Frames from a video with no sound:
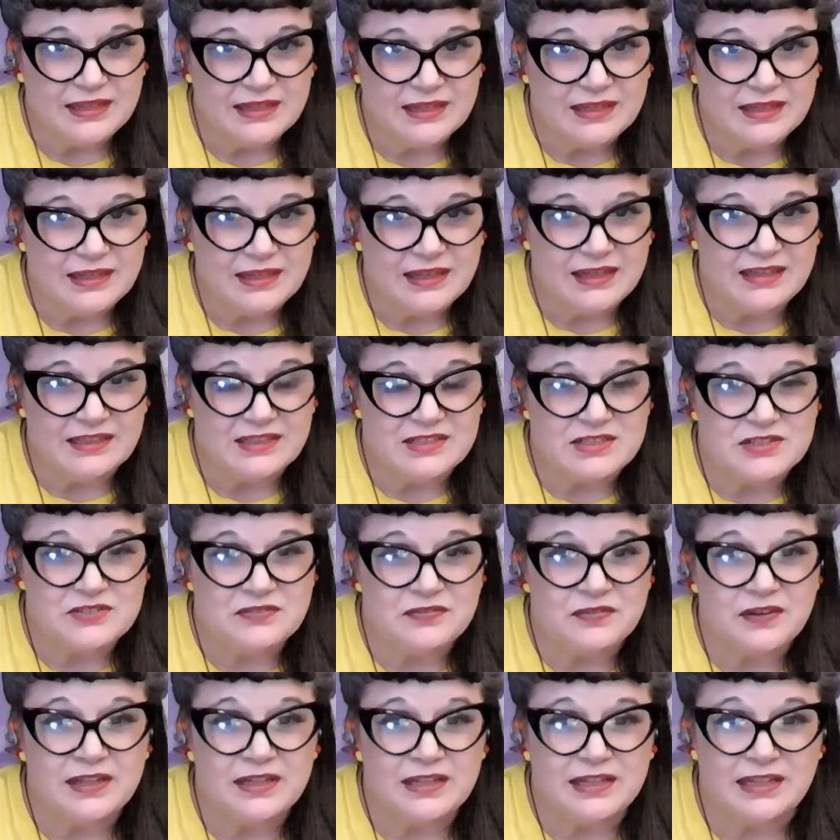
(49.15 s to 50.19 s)
And it's
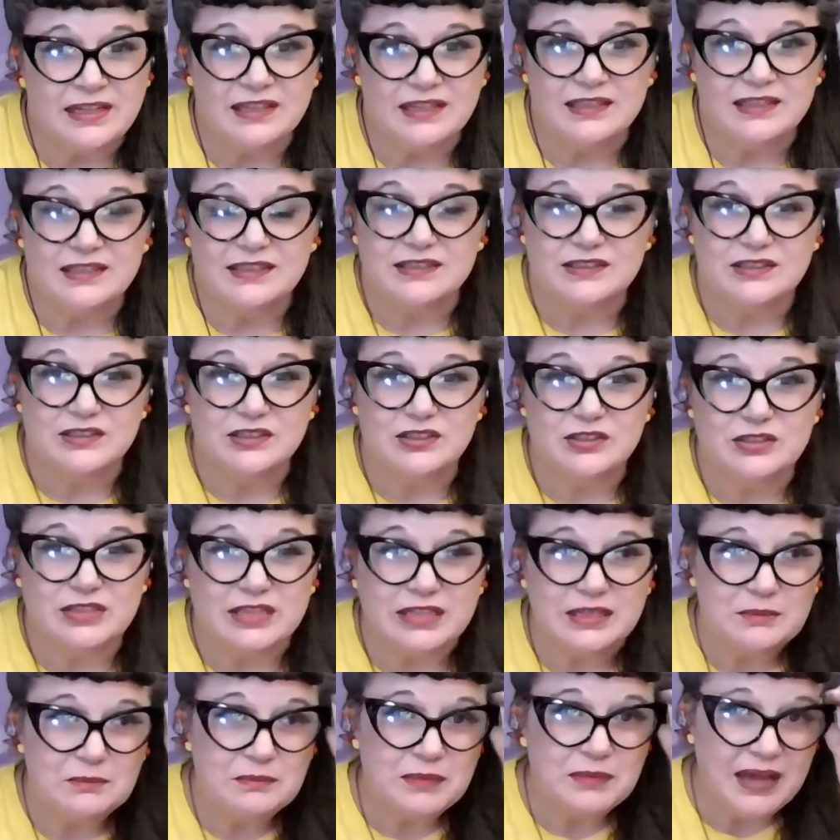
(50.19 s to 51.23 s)
funny
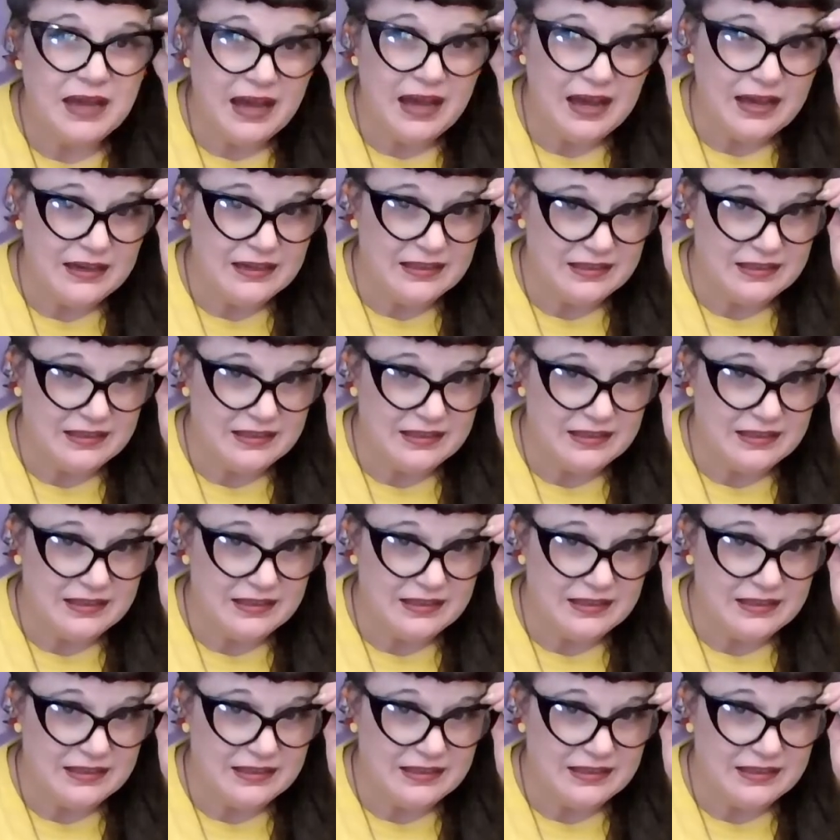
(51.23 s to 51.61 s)
looking back